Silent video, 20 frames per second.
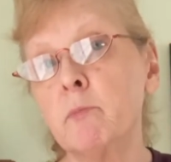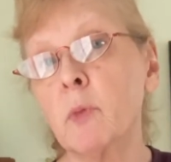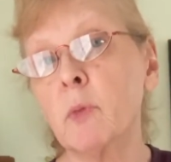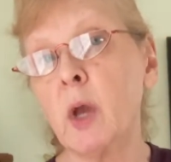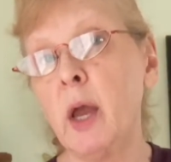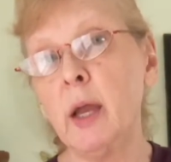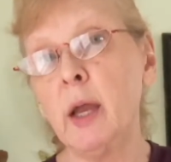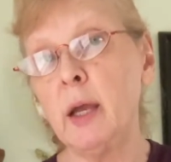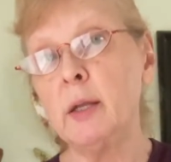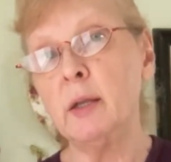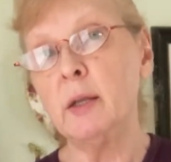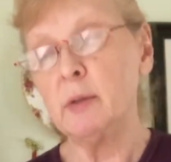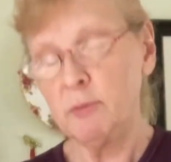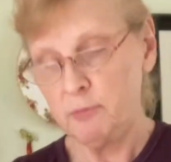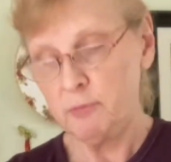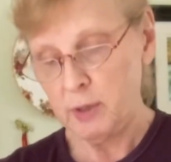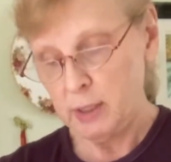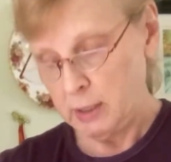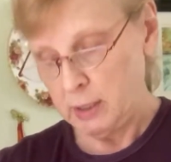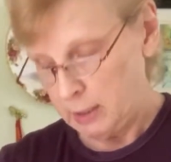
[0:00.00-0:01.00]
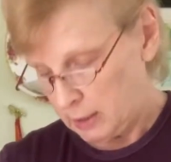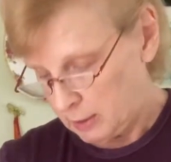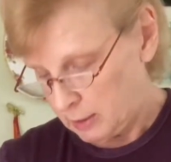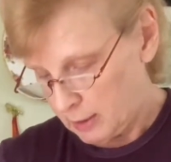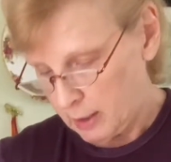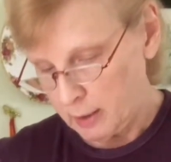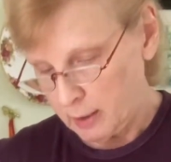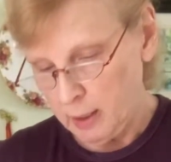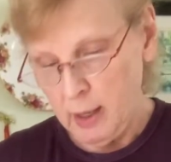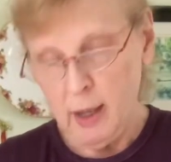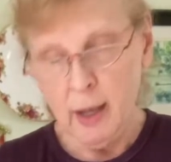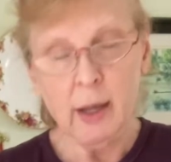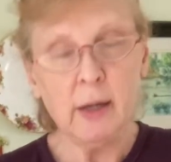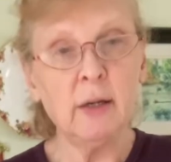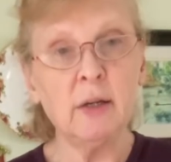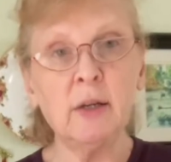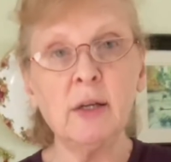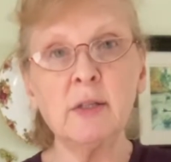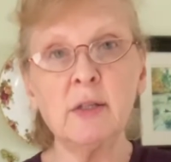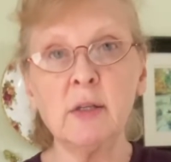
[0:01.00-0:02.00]
and fit it in there. And
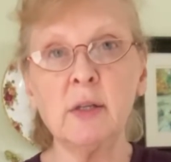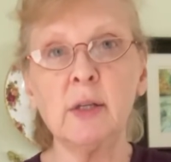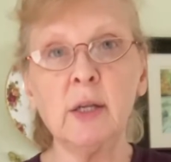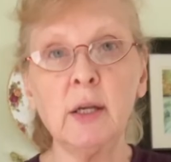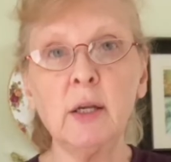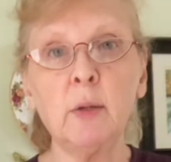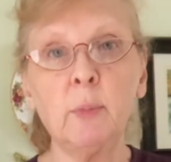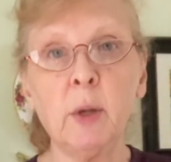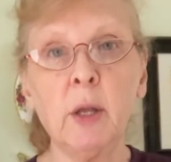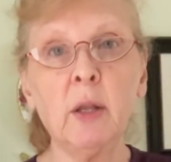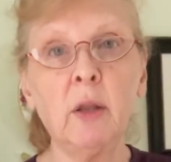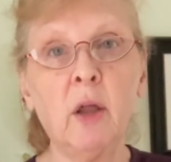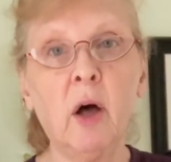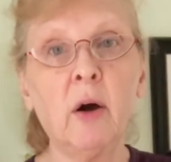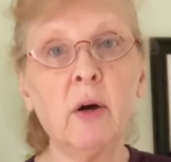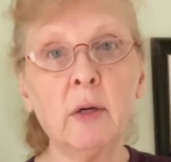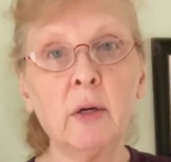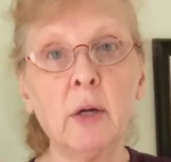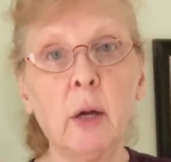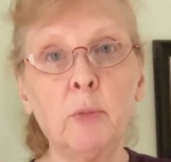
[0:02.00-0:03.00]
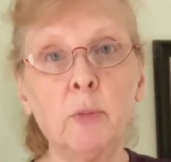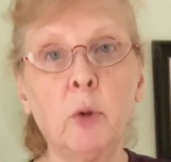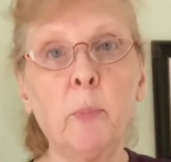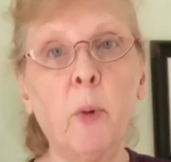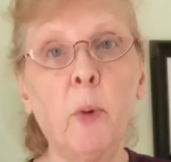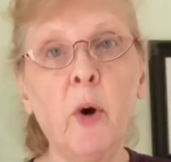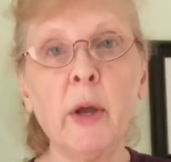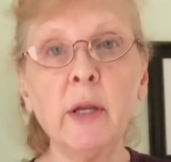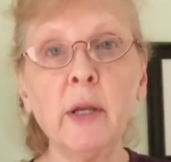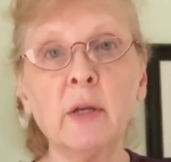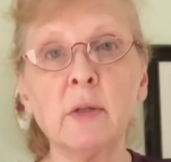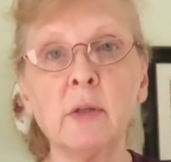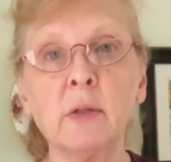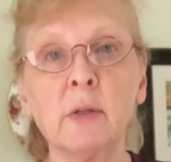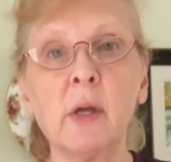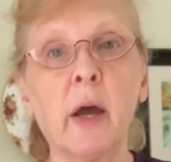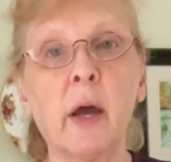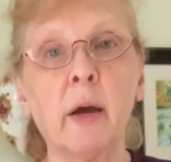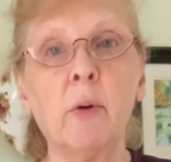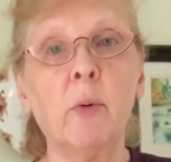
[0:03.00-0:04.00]
it doesn't need to be long double pointed
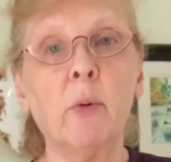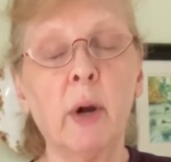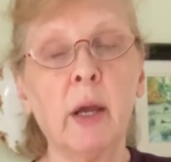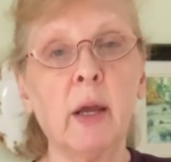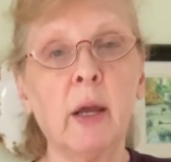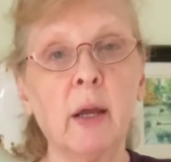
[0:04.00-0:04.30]
that way.